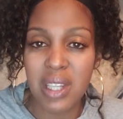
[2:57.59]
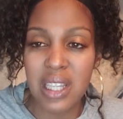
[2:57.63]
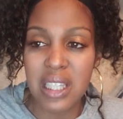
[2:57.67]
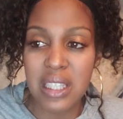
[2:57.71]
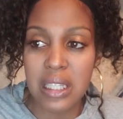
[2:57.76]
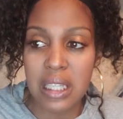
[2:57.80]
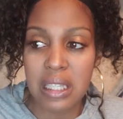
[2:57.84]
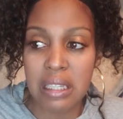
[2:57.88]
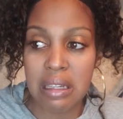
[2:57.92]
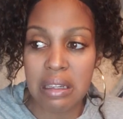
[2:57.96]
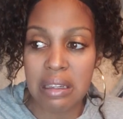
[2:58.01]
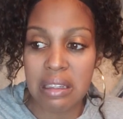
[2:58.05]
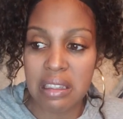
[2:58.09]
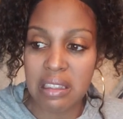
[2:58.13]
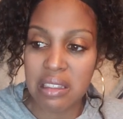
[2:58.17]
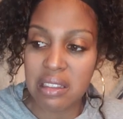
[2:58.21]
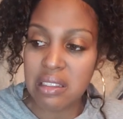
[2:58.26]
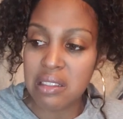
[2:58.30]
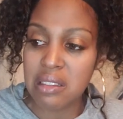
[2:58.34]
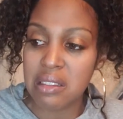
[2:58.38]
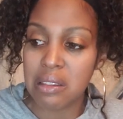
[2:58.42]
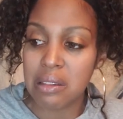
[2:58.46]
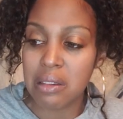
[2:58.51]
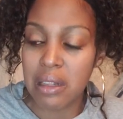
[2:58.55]
It's in a,
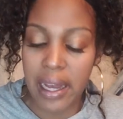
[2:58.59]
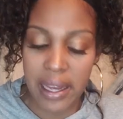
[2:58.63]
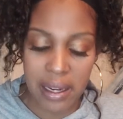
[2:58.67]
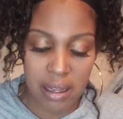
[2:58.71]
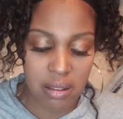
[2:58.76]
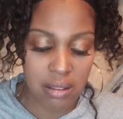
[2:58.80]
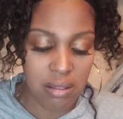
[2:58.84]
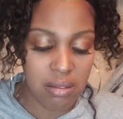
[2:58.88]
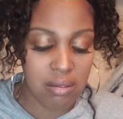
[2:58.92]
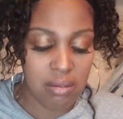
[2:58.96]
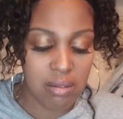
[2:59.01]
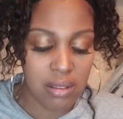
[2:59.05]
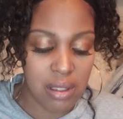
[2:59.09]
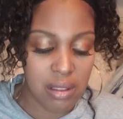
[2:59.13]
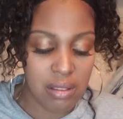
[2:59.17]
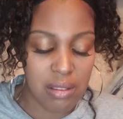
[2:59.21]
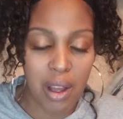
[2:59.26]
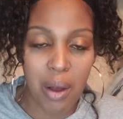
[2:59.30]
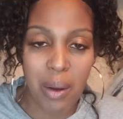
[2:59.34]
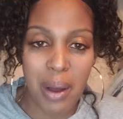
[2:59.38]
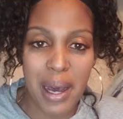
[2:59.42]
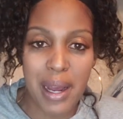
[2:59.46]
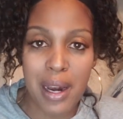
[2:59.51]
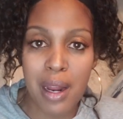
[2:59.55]
ew, I don't
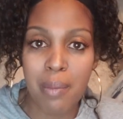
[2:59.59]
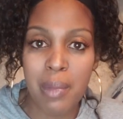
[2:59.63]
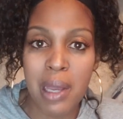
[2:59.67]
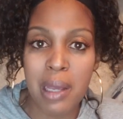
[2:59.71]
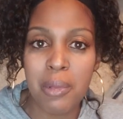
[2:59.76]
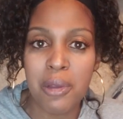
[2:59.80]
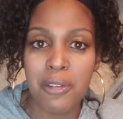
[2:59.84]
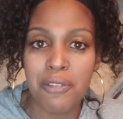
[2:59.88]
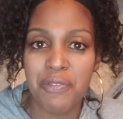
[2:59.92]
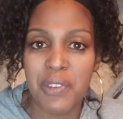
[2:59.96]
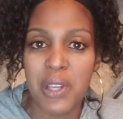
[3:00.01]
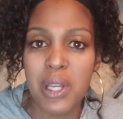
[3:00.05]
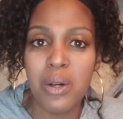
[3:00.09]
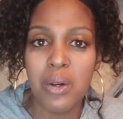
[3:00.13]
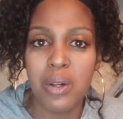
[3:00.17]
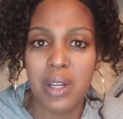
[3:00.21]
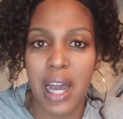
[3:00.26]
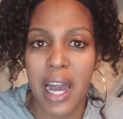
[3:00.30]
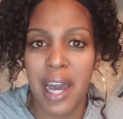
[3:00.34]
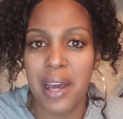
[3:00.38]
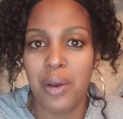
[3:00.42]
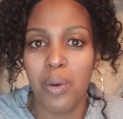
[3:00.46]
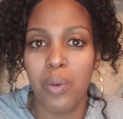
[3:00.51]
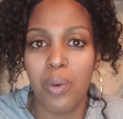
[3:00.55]
know how that made me feel
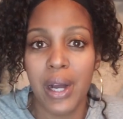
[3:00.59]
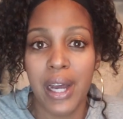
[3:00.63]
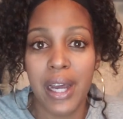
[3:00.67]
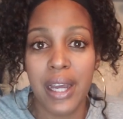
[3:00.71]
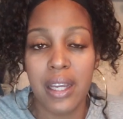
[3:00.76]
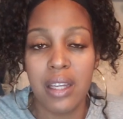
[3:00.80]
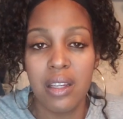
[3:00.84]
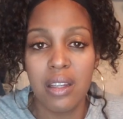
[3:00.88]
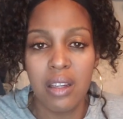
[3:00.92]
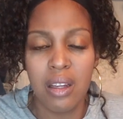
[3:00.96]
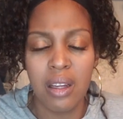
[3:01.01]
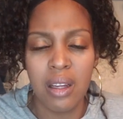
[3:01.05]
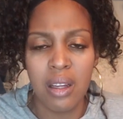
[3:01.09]
kind of way.